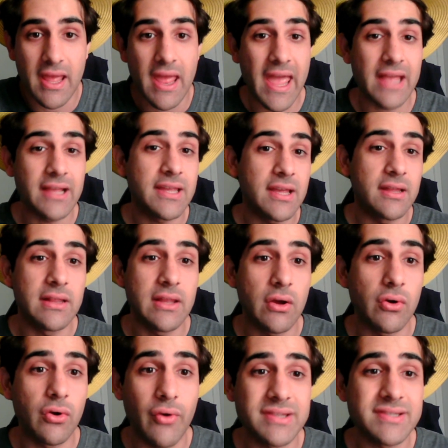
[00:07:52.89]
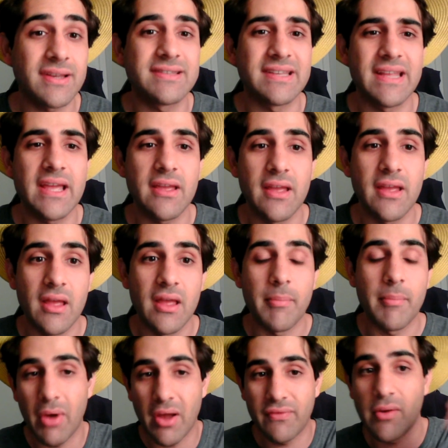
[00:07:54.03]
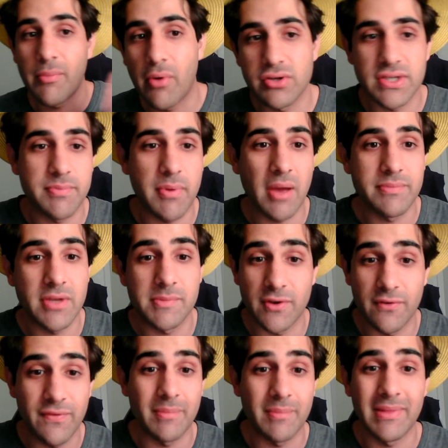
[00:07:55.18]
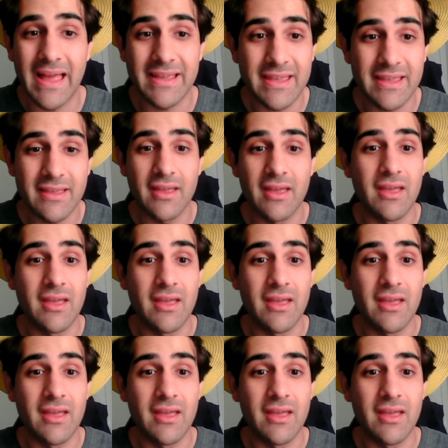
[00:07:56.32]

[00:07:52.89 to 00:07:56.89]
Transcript: And Leon Goretzka today, my Wi-Fi bar just popped up, so if I'm lagging,